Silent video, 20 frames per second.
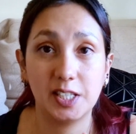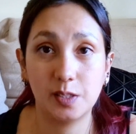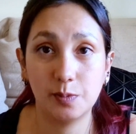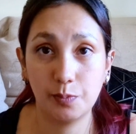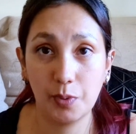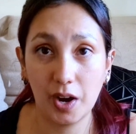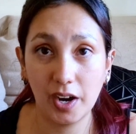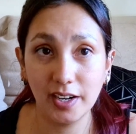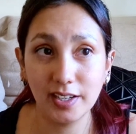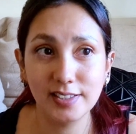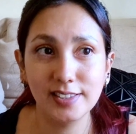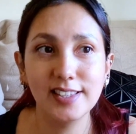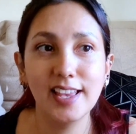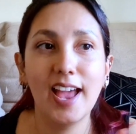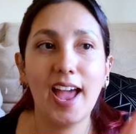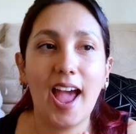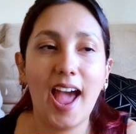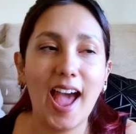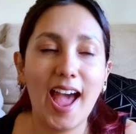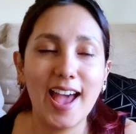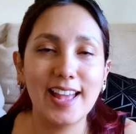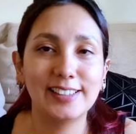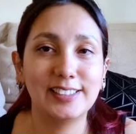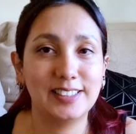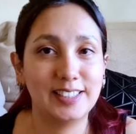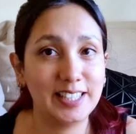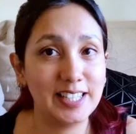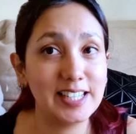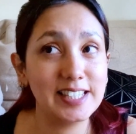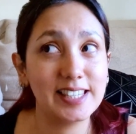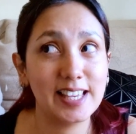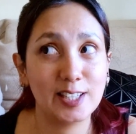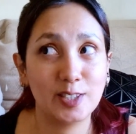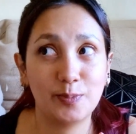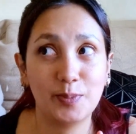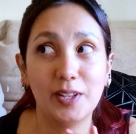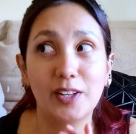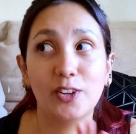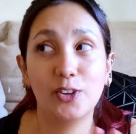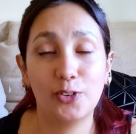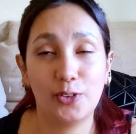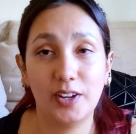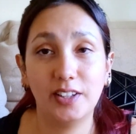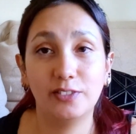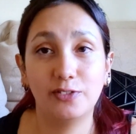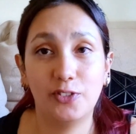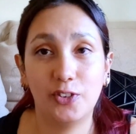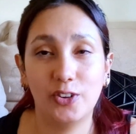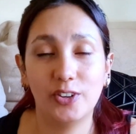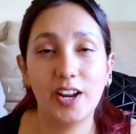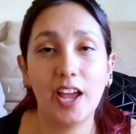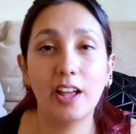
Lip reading: Sparks, and this has been great fun.